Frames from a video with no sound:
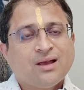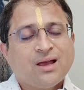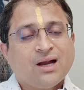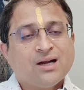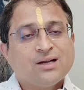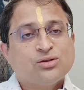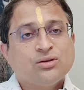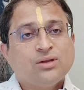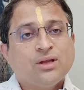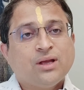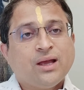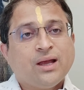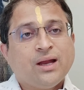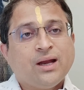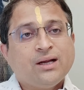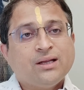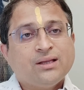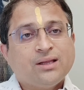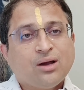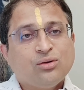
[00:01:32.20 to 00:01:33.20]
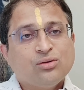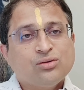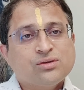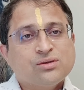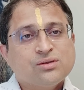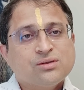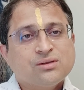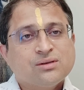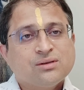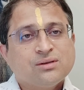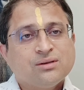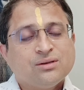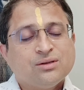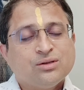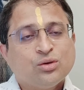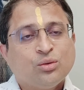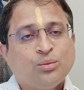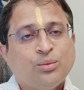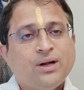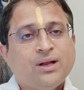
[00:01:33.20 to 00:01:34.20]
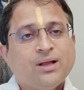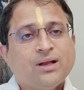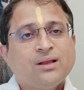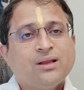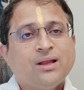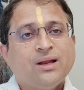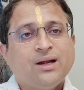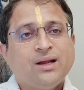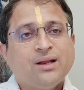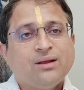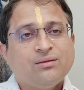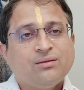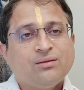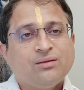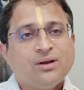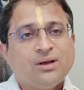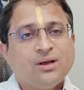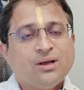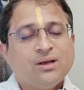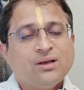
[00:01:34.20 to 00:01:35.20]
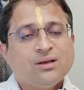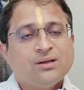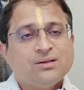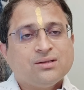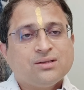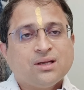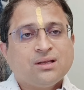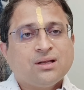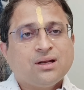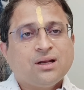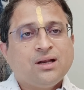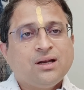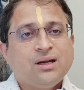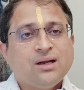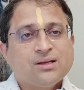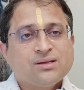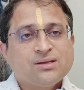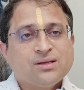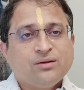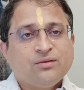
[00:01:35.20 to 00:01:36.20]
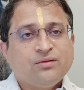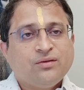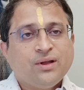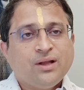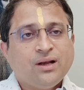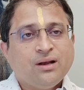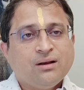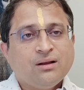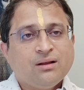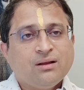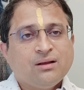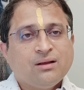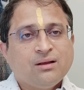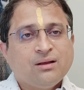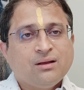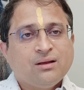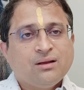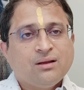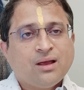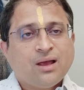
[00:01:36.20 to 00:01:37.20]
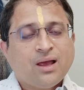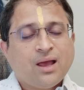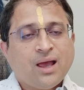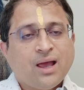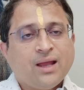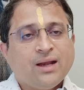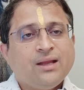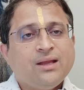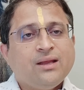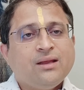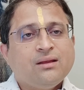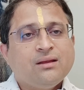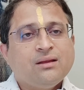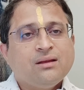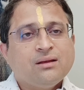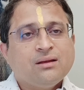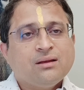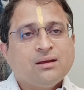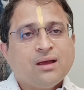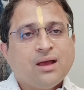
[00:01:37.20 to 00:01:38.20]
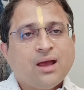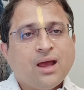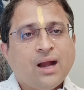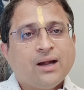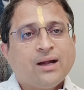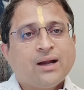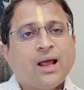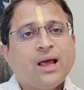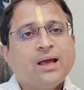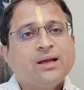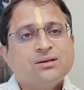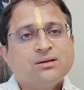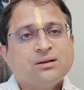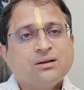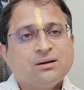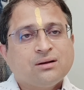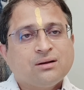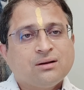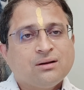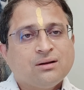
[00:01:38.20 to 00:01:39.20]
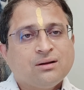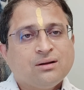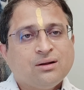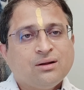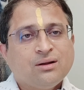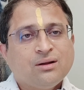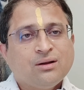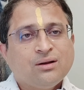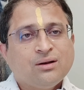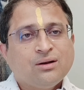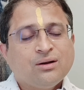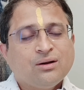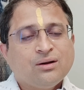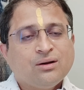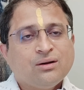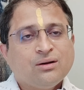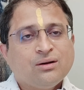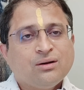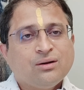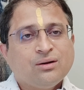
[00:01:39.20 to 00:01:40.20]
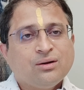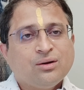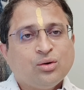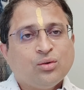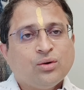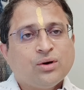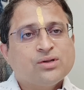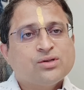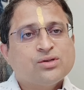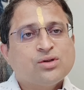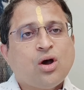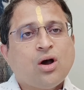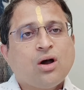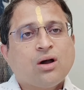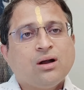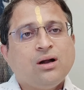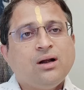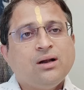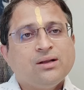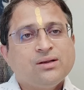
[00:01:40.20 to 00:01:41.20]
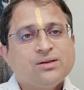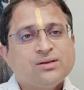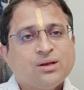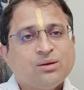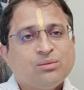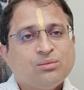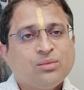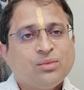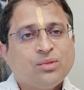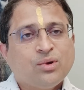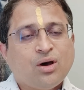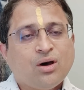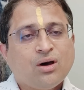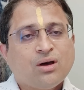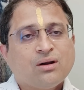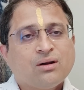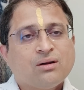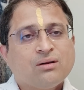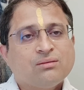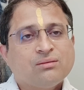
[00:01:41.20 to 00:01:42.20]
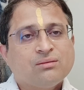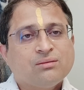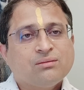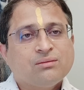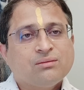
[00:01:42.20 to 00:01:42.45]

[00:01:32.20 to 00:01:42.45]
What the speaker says: And so the 8th house Jupiter native generally doesn't feel any attraction towards occultism or